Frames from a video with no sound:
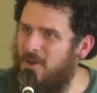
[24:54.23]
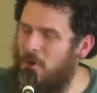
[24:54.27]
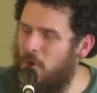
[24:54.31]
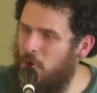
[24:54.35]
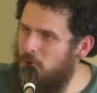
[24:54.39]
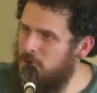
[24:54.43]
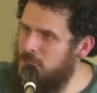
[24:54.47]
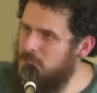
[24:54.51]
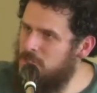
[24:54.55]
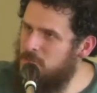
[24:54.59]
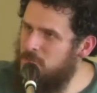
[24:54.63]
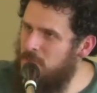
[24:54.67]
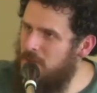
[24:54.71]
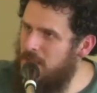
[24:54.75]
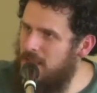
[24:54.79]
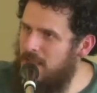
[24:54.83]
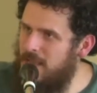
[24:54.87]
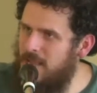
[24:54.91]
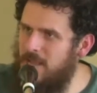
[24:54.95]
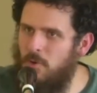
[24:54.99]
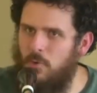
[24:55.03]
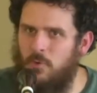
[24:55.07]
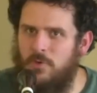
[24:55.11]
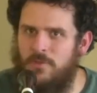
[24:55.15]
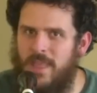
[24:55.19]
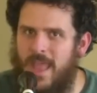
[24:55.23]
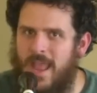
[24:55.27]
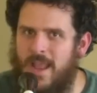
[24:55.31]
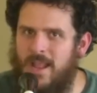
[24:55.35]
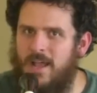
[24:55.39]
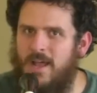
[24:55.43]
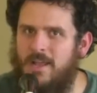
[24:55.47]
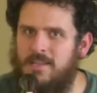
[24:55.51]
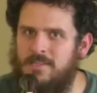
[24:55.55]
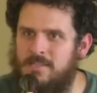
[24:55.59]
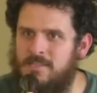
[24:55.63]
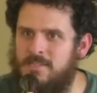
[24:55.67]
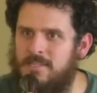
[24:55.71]
hurts me or that
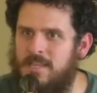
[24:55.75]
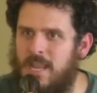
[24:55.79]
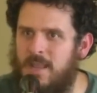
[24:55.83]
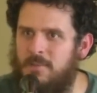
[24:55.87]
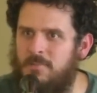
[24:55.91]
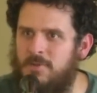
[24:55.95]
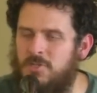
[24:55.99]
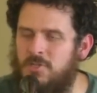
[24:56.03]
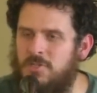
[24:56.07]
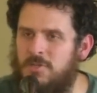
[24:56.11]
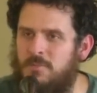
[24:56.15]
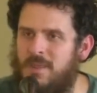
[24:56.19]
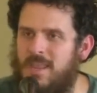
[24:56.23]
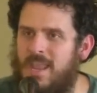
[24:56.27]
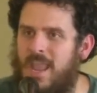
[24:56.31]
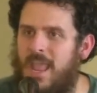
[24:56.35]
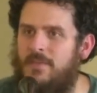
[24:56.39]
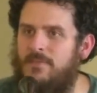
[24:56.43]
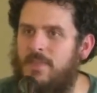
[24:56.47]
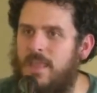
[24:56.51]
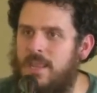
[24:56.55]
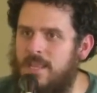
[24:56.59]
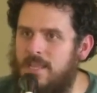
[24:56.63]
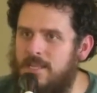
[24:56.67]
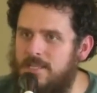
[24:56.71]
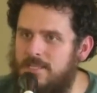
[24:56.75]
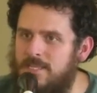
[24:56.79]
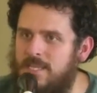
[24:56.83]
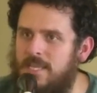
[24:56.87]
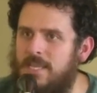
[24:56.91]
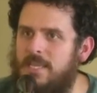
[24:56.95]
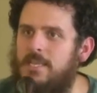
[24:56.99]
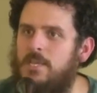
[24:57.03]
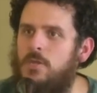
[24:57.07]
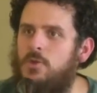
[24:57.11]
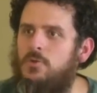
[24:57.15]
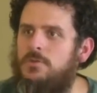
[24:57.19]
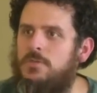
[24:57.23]
causes damage to me and they
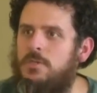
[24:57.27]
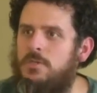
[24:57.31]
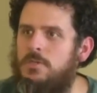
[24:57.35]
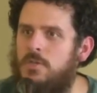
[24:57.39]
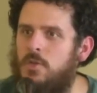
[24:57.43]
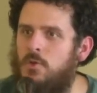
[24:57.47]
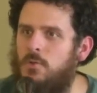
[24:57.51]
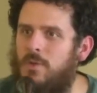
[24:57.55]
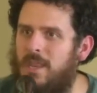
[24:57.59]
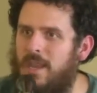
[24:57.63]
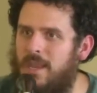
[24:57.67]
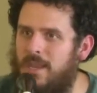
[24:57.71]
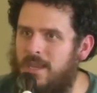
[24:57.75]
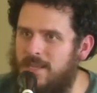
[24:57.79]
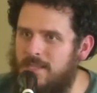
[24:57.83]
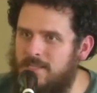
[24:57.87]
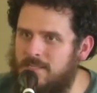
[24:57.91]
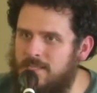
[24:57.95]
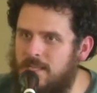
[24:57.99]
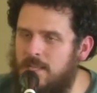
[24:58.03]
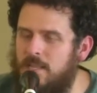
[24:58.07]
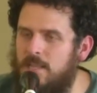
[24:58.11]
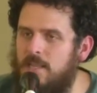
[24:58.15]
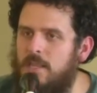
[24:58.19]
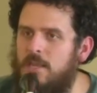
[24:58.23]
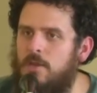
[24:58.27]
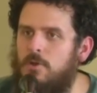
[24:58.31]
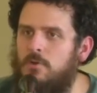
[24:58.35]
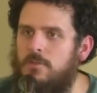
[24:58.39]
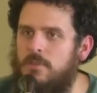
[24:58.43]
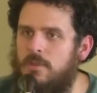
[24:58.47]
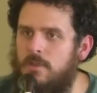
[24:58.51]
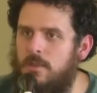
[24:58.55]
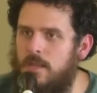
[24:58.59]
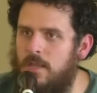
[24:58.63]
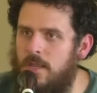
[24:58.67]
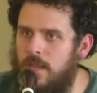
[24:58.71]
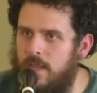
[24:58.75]
continue to do it and it's clear
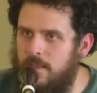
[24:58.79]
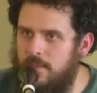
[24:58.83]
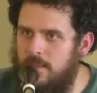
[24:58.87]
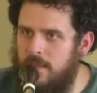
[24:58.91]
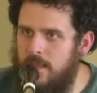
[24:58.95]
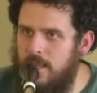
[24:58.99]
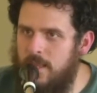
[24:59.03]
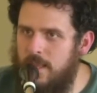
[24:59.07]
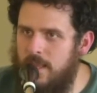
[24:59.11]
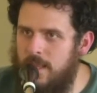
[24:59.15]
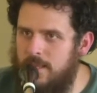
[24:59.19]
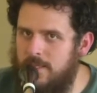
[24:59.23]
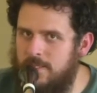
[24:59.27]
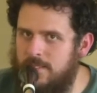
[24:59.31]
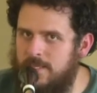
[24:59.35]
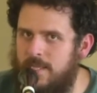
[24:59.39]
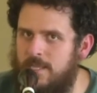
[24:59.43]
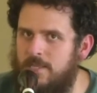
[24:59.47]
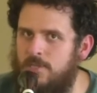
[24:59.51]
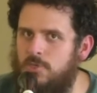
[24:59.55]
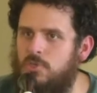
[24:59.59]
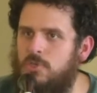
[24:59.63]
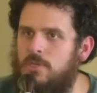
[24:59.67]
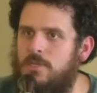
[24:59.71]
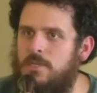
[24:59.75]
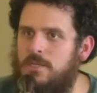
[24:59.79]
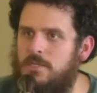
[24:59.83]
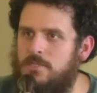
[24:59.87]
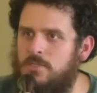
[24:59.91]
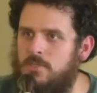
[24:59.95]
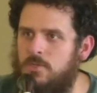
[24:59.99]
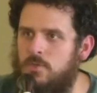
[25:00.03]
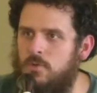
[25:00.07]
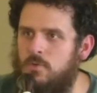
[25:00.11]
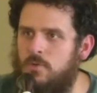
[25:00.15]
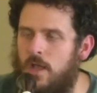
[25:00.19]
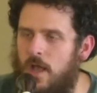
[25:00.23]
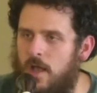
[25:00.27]
that the intention is
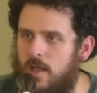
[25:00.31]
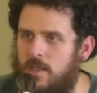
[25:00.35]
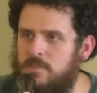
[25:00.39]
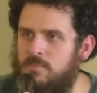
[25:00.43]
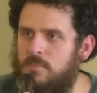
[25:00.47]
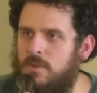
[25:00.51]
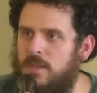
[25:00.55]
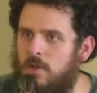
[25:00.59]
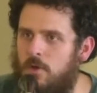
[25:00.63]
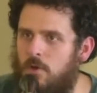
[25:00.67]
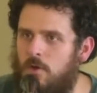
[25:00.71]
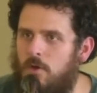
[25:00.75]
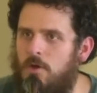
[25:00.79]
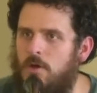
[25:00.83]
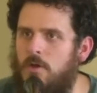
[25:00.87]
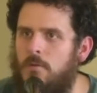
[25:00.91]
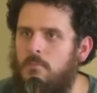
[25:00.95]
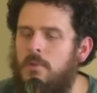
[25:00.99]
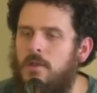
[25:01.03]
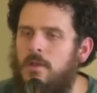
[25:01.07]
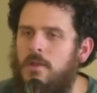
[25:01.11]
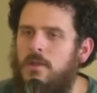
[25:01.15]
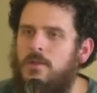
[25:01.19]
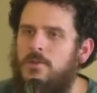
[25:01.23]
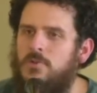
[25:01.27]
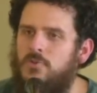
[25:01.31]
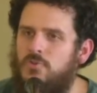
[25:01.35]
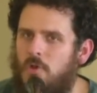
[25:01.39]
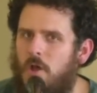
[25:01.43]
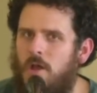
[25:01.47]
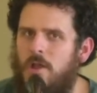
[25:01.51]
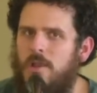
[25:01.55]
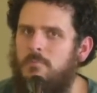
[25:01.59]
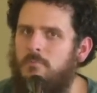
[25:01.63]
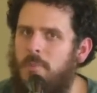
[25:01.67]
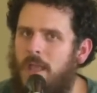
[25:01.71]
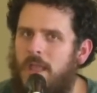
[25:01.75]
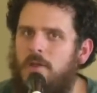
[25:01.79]
to cause me harm
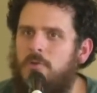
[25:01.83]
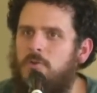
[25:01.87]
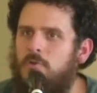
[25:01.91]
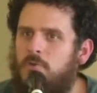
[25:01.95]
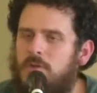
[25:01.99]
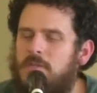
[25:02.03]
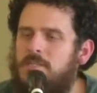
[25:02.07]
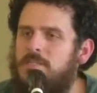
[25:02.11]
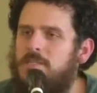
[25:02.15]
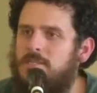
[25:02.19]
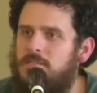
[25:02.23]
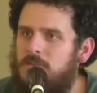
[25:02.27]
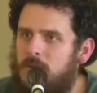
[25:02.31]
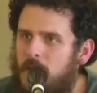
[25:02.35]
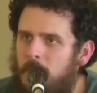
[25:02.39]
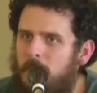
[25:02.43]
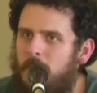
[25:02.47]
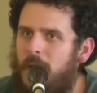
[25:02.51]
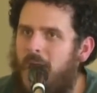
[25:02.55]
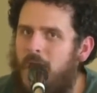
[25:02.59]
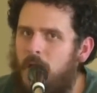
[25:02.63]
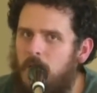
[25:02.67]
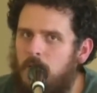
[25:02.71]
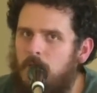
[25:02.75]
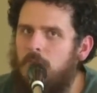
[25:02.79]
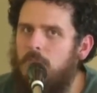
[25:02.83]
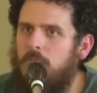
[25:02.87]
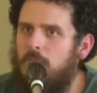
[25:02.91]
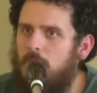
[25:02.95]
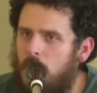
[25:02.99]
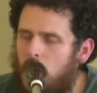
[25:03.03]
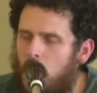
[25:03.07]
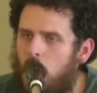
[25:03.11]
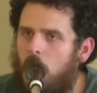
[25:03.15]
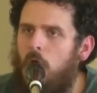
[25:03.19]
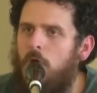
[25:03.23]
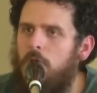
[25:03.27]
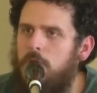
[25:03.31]
drawing boundaries is about
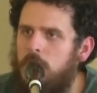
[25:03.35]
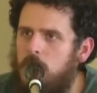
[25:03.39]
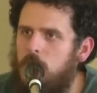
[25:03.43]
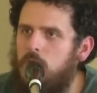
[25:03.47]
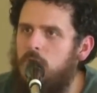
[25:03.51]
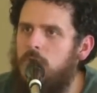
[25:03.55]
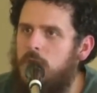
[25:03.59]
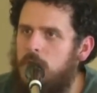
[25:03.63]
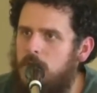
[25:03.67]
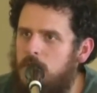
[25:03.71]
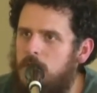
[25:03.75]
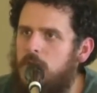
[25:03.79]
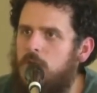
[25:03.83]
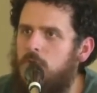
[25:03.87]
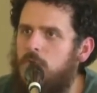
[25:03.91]
all you can